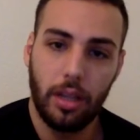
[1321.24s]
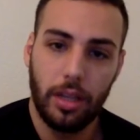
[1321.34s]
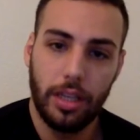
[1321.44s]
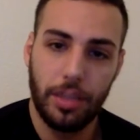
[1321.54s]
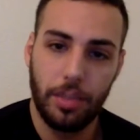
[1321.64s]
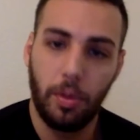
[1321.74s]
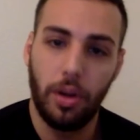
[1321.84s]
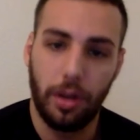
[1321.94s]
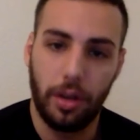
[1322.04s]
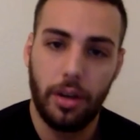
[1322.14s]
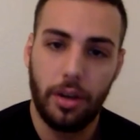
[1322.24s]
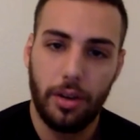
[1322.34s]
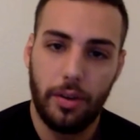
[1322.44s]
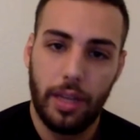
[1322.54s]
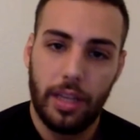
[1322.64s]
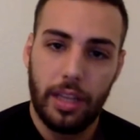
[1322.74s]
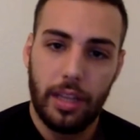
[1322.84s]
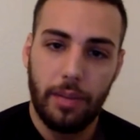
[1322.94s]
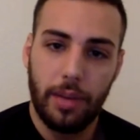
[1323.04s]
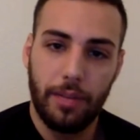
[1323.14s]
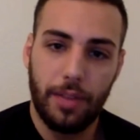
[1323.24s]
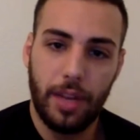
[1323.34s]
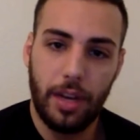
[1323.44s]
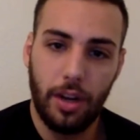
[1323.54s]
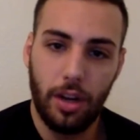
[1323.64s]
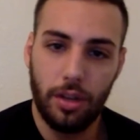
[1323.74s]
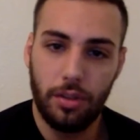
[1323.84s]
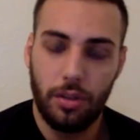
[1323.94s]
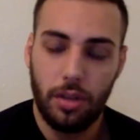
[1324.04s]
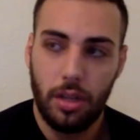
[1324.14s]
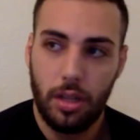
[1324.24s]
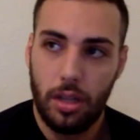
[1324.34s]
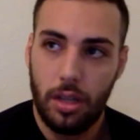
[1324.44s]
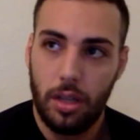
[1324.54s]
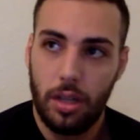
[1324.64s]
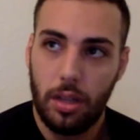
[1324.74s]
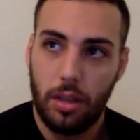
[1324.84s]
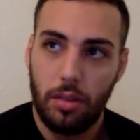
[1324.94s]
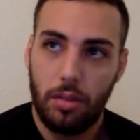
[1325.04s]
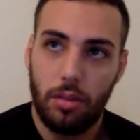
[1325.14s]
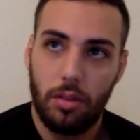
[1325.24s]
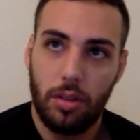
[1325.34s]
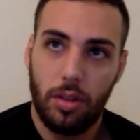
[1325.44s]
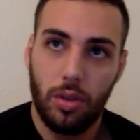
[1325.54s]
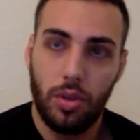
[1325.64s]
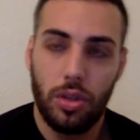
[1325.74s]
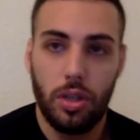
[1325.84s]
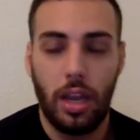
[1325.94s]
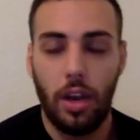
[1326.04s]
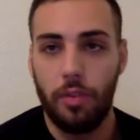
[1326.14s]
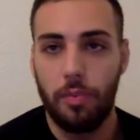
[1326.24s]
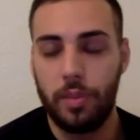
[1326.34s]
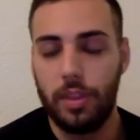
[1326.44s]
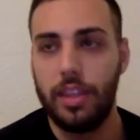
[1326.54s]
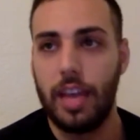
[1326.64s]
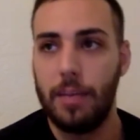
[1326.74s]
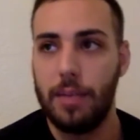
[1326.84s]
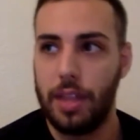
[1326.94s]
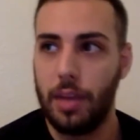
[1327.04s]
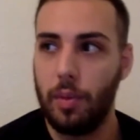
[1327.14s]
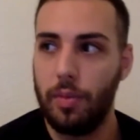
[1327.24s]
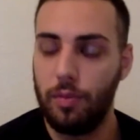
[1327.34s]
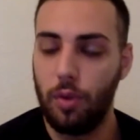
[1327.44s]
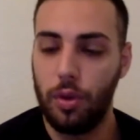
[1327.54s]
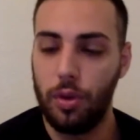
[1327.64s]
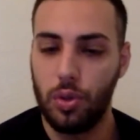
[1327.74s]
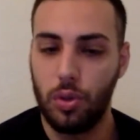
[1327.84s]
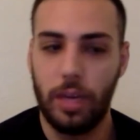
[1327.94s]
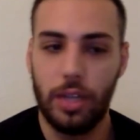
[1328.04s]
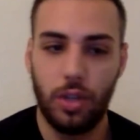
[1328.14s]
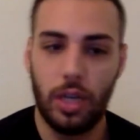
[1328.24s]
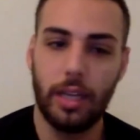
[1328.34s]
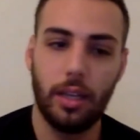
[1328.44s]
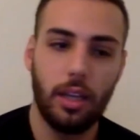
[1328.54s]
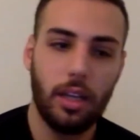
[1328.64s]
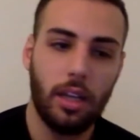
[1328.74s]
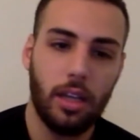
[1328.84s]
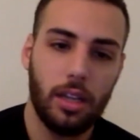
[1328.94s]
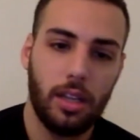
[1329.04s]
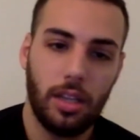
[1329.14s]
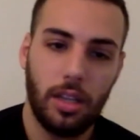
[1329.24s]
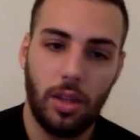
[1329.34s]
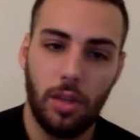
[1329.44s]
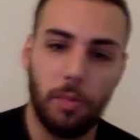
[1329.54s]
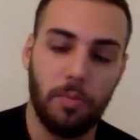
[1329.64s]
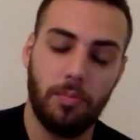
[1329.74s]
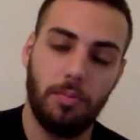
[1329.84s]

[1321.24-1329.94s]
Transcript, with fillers: is important right even if they're not because a lot of times i think we focus too much on like the